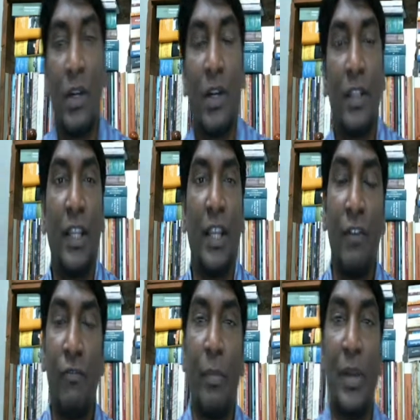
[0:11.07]
the
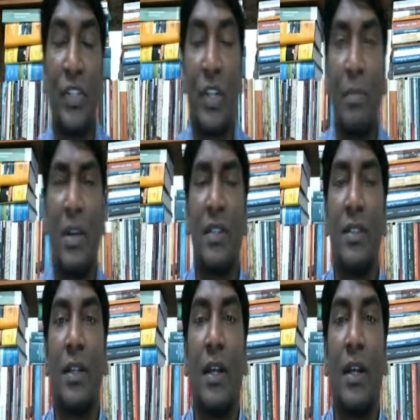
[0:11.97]
information because